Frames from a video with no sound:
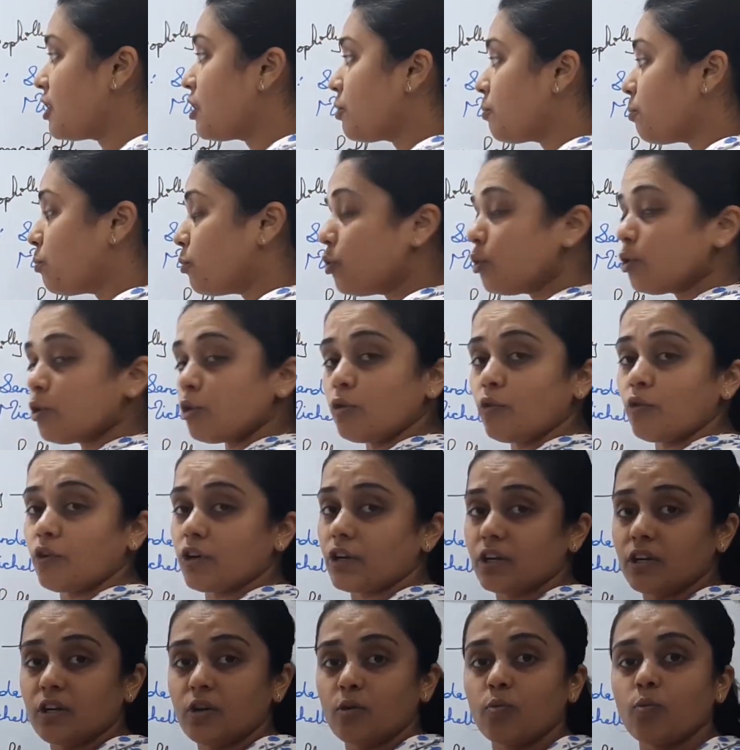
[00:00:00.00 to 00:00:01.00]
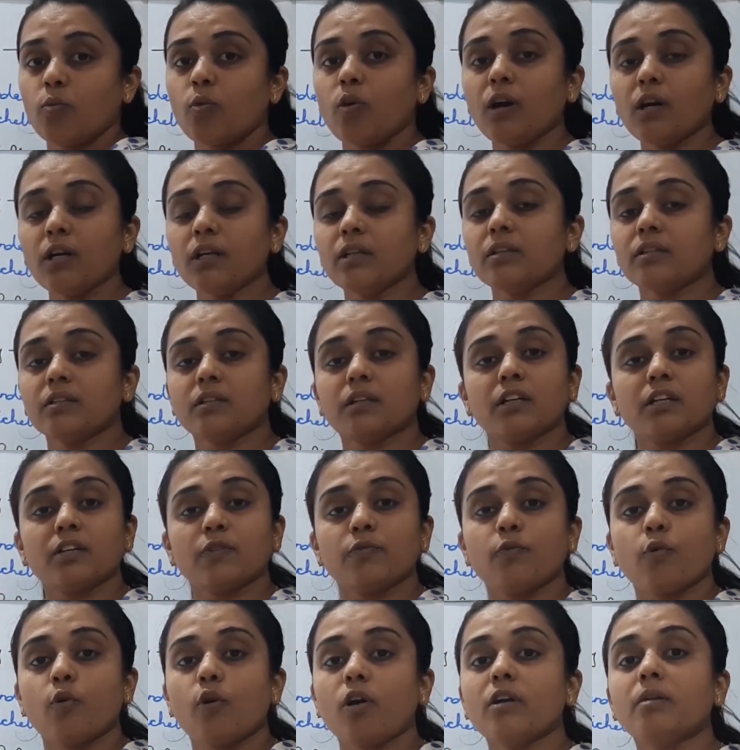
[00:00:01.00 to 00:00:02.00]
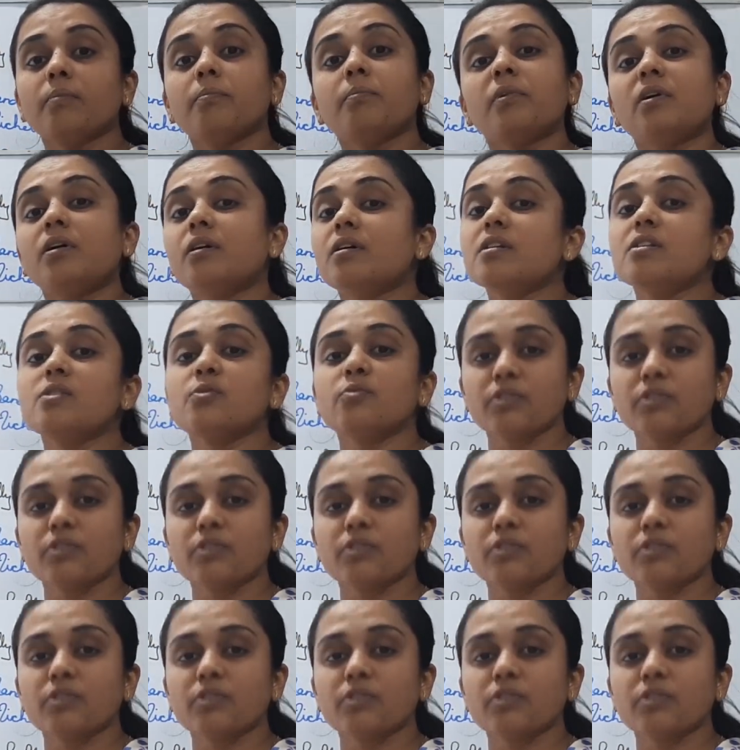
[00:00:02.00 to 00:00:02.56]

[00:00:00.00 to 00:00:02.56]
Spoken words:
Moreover, what the reward birds